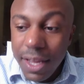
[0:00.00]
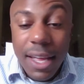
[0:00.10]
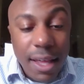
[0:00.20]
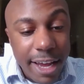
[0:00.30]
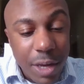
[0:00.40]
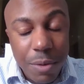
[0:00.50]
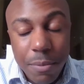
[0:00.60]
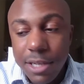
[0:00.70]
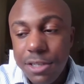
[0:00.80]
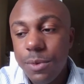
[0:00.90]
Like we
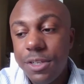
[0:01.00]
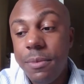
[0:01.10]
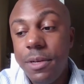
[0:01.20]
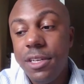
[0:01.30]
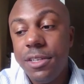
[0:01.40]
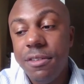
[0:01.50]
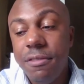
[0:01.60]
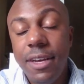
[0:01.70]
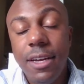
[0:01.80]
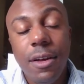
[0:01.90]
mentioned with Domenico
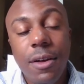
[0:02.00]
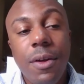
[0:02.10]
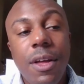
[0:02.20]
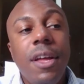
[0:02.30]
Savino,